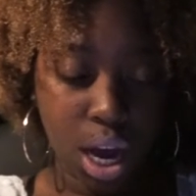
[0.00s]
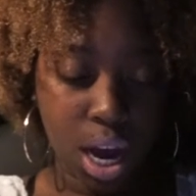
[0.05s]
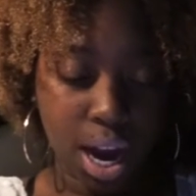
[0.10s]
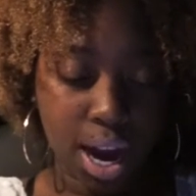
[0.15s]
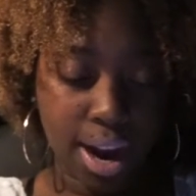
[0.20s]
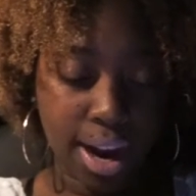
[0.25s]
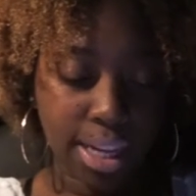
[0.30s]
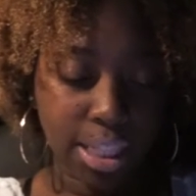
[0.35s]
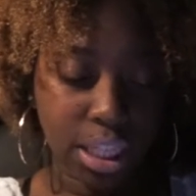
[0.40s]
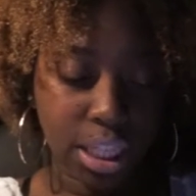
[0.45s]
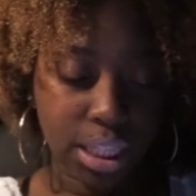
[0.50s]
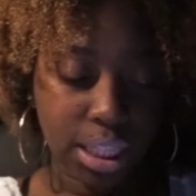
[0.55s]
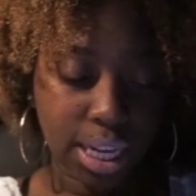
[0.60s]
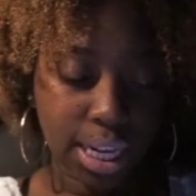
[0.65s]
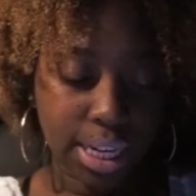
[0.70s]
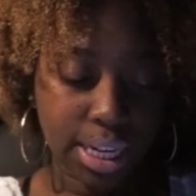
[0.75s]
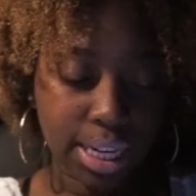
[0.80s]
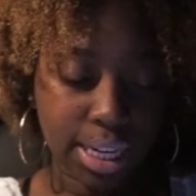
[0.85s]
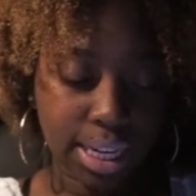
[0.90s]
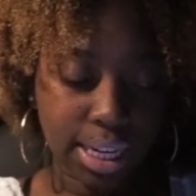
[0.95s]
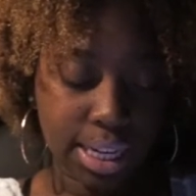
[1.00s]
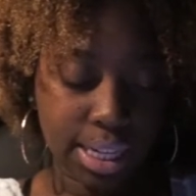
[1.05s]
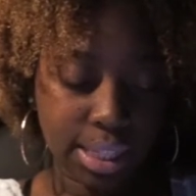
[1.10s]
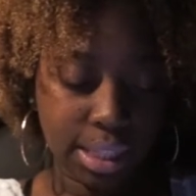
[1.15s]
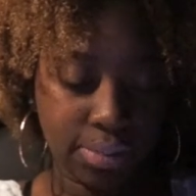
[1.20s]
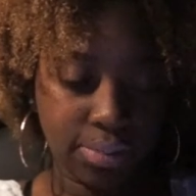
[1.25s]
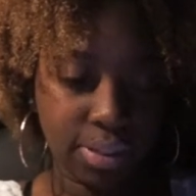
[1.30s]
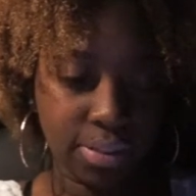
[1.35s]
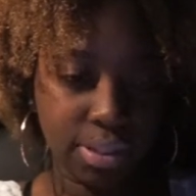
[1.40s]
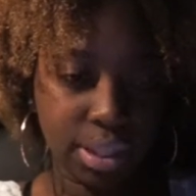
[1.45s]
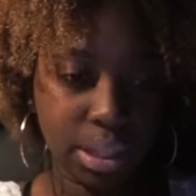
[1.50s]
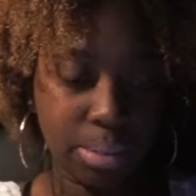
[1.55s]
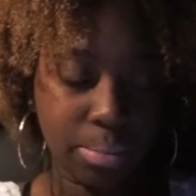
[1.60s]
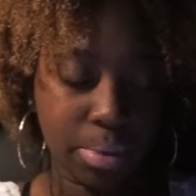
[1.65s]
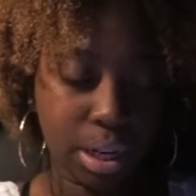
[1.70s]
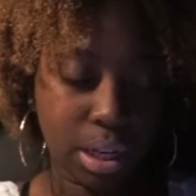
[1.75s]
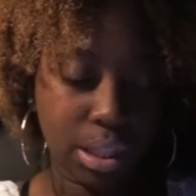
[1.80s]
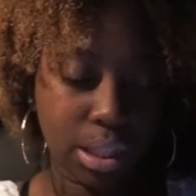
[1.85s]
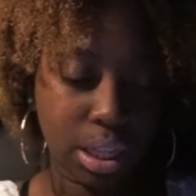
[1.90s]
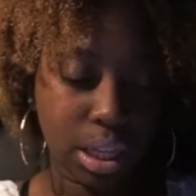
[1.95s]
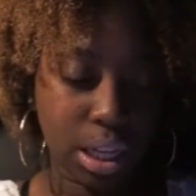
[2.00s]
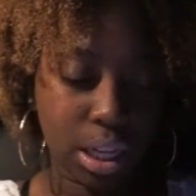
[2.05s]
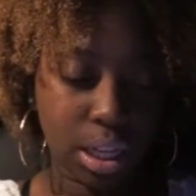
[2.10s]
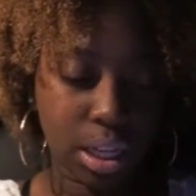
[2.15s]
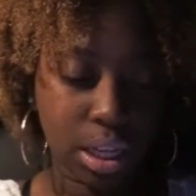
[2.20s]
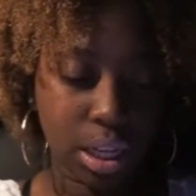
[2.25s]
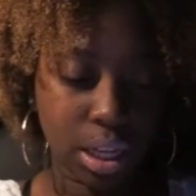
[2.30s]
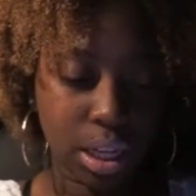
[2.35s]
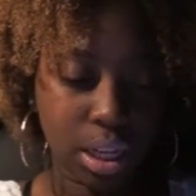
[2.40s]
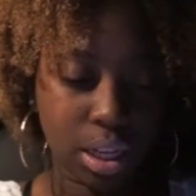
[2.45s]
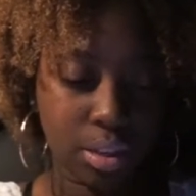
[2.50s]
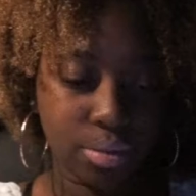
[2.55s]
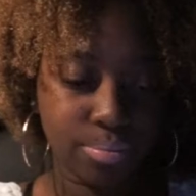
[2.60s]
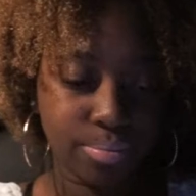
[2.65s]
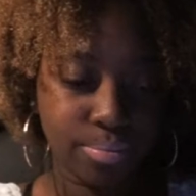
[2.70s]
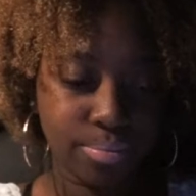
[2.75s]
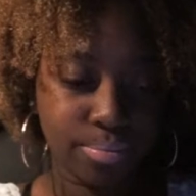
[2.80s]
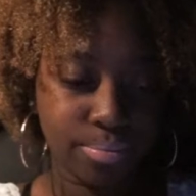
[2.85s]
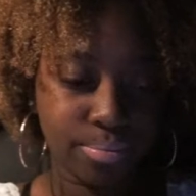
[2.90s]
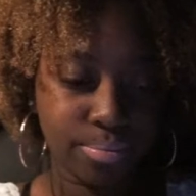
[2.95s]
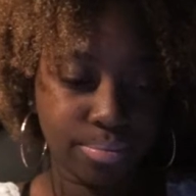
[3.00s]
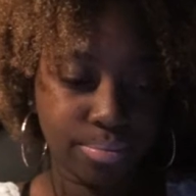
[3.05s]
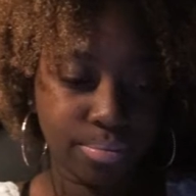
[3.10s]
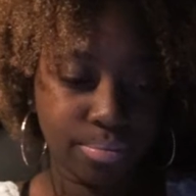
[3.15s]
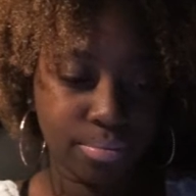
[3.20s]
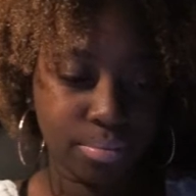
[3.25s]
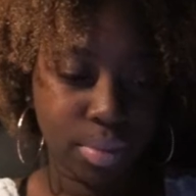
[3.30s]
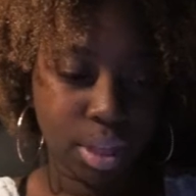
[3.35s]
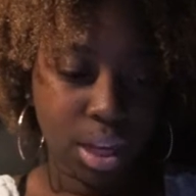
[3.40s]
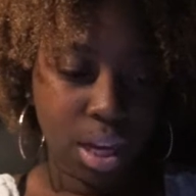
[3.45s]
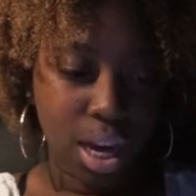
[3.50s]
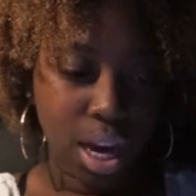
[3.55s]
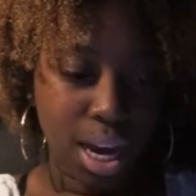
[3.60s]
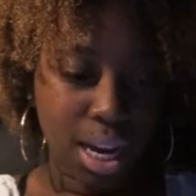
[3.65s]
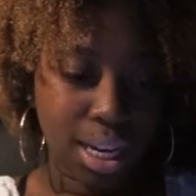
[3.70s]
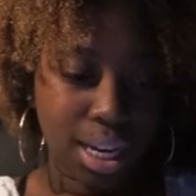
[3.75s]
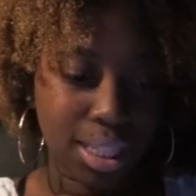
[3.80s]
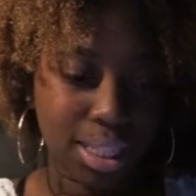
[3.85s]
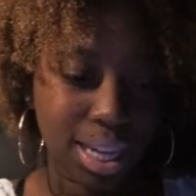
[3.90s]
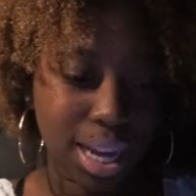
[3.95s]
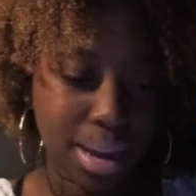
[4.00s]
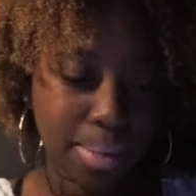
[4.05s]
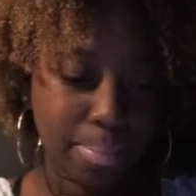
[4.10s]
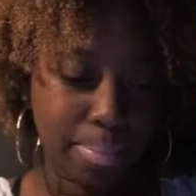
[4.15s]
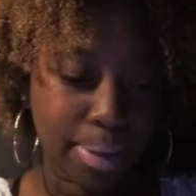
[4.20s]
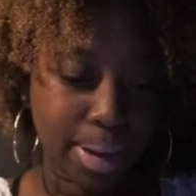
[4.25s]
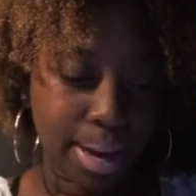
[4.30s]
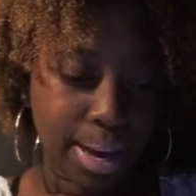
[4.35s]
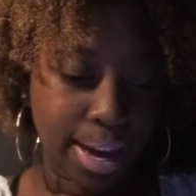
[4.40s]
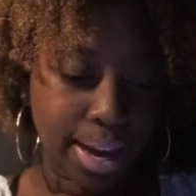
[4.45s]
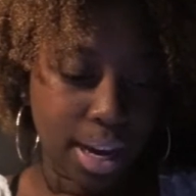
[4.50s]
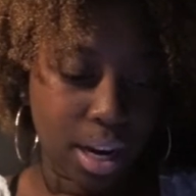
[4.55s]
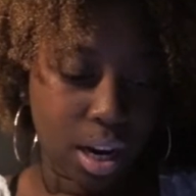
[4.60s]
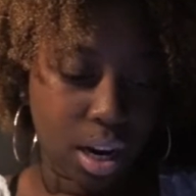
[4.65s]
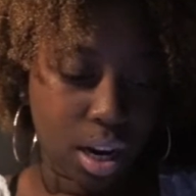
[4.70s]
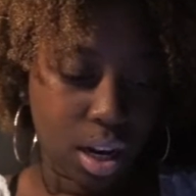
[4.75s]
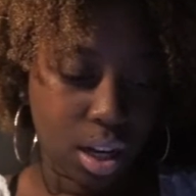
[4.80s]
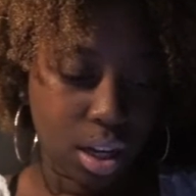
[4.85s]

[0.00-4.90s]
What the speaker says: Alright, it's gonna take us 15 minutes to get there. That's not bad.